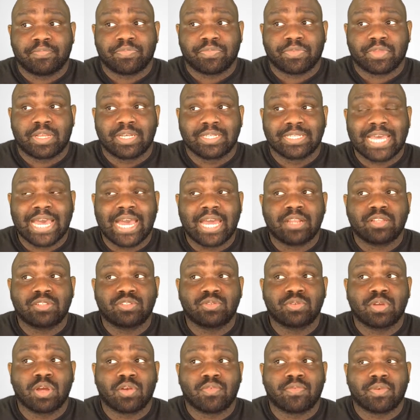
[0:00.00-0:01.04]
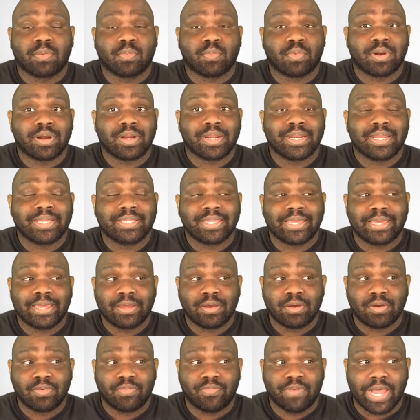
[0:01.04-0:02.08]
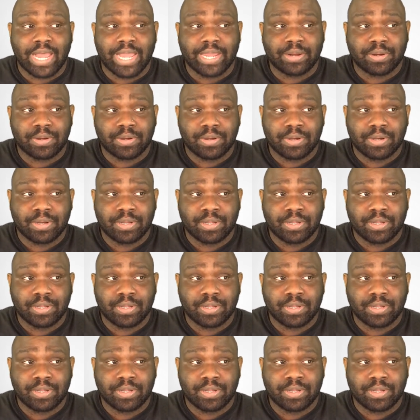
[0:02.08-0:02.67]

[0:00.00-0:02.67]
Because how did you go from working at the Hellfire?